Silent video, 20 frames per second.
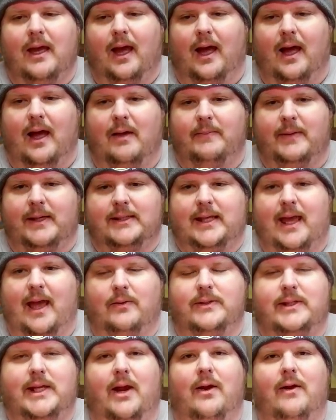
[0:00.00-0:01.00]
um, is
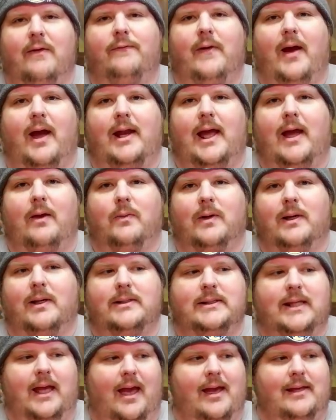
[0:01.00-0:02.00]
how terrified I
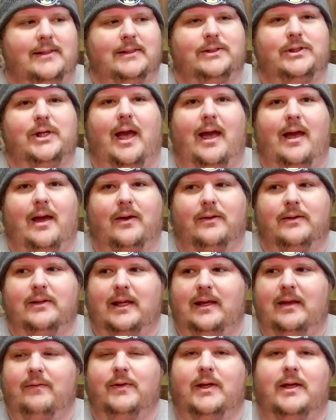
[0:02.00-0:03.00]
was as a child
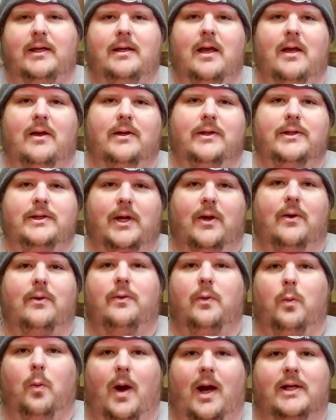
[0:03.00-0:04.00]
and even a young
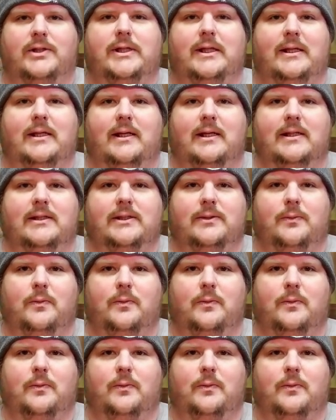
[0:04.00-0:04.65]
adult watching this